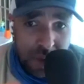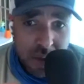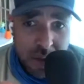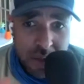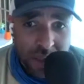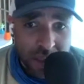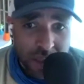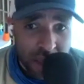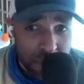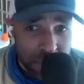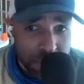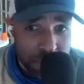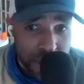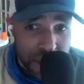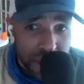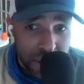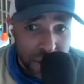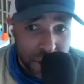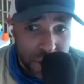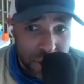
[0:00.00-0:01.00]
Some
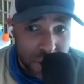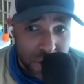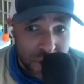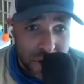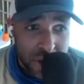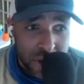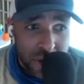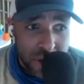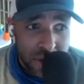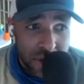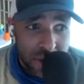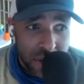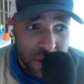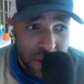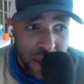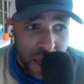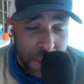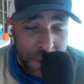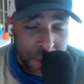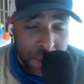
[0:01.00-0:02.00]
big news
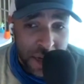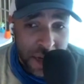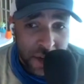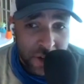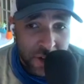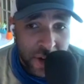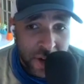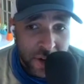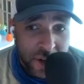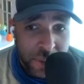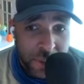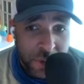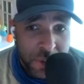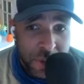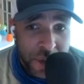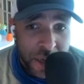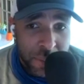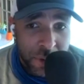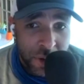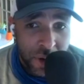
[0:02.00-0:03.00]
coming out around
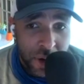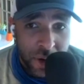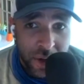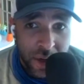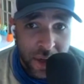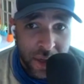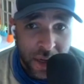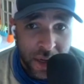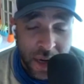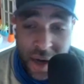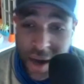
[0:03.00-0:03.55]
WPMRR.com.